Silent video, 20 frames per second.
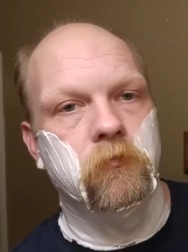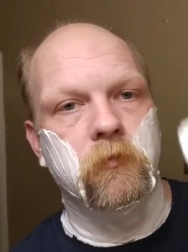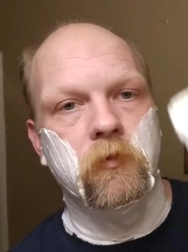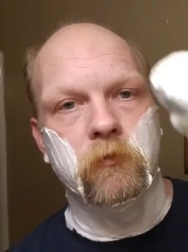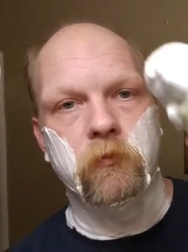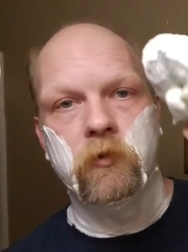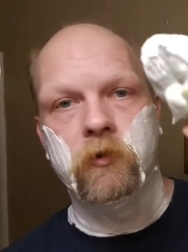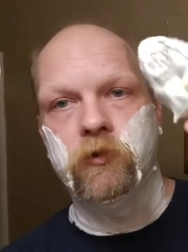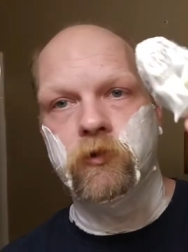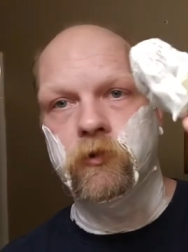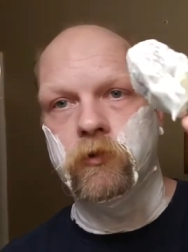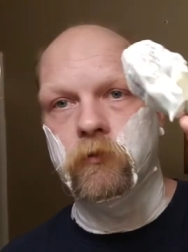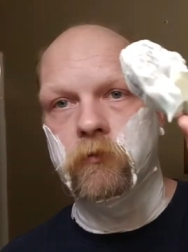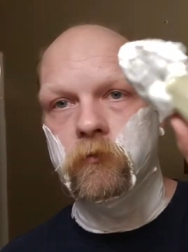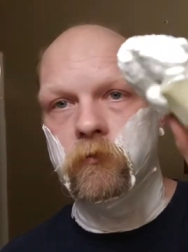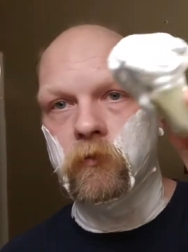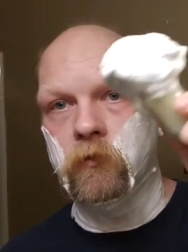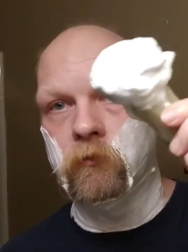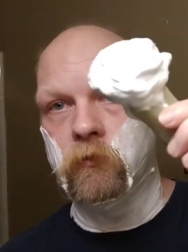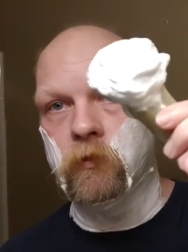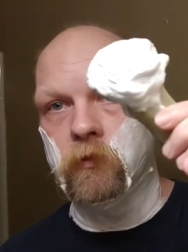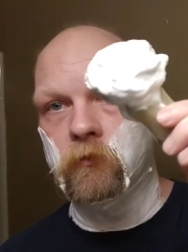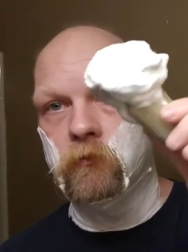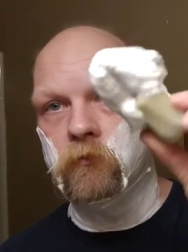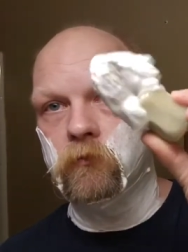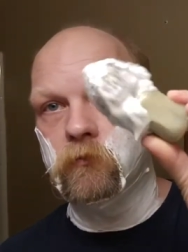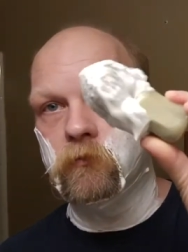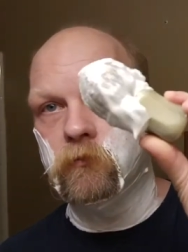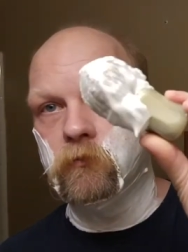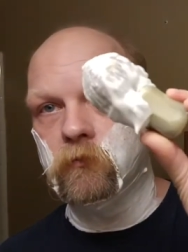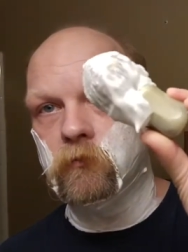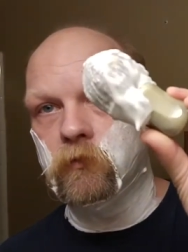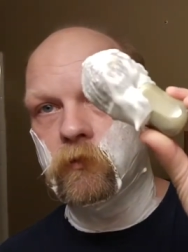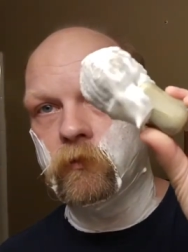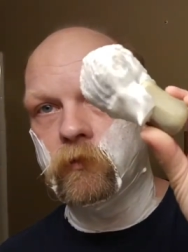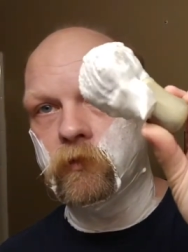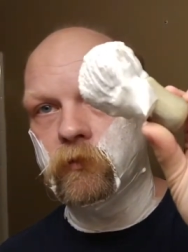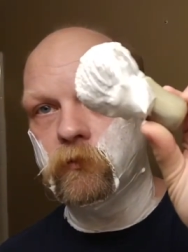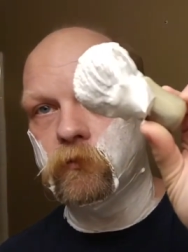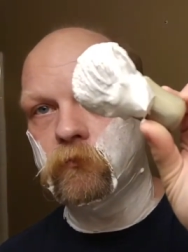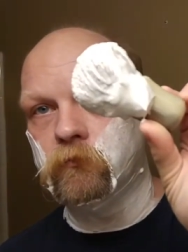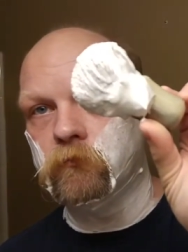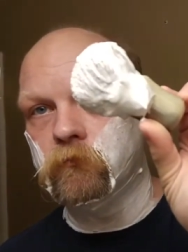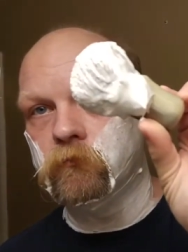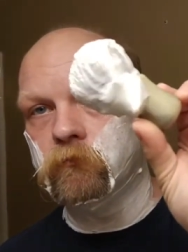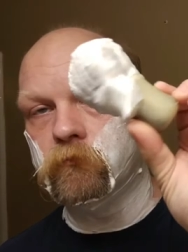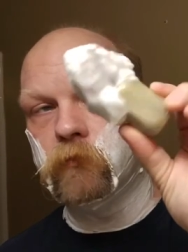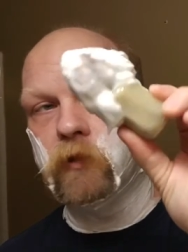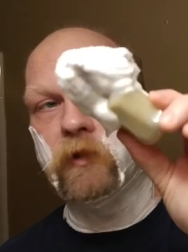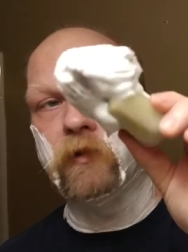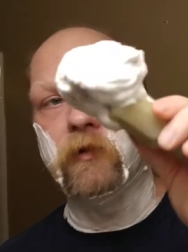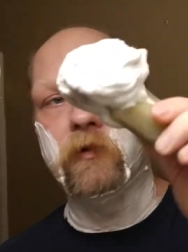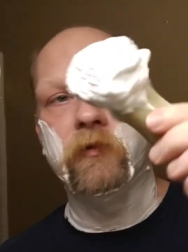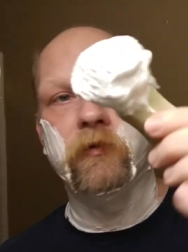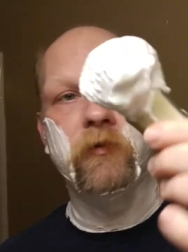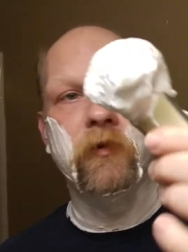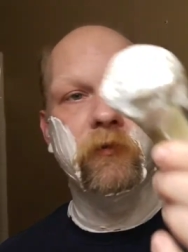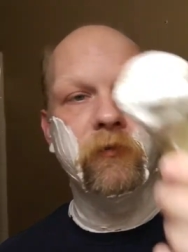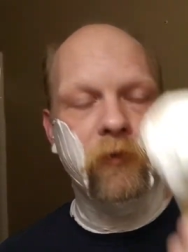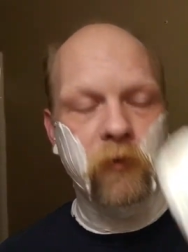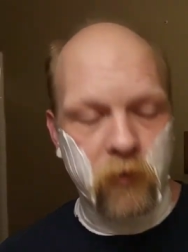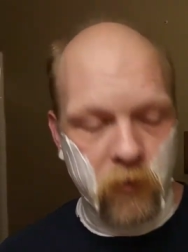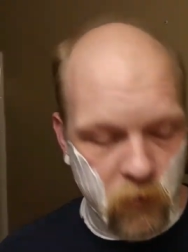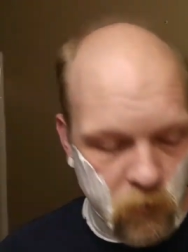the brush, there we go. There's plenty of stuff on